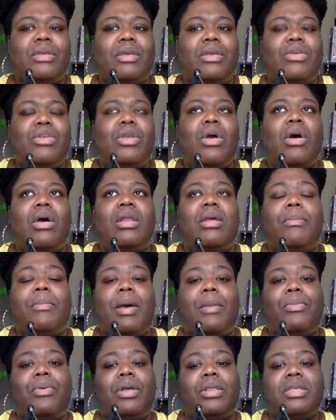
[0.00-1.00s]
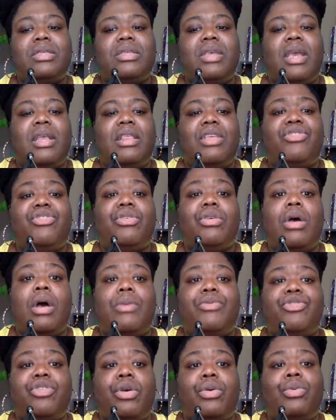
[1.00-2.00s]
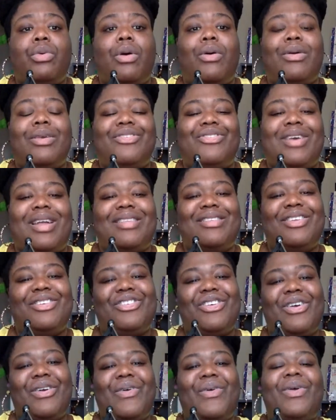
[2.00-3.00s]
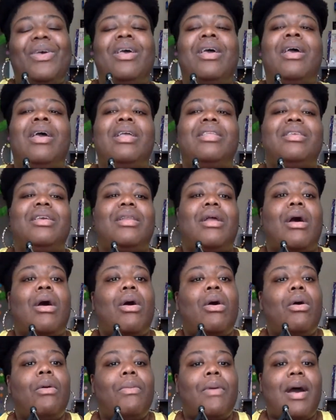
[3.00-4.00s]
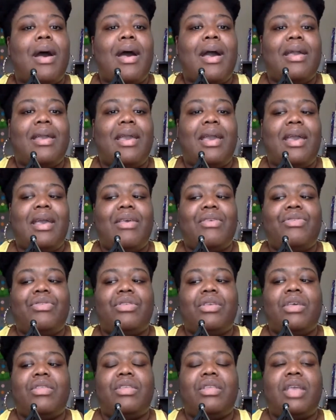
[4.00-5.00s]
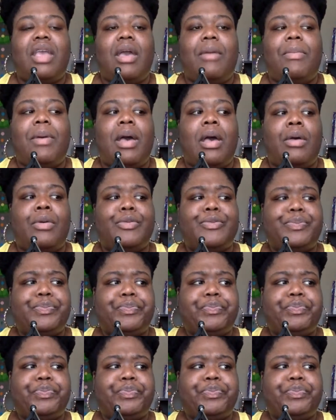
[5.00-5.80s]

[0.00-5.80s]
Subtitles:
my brother said that Joe Rogan, shout out to Joe, did a whole podcast the other day about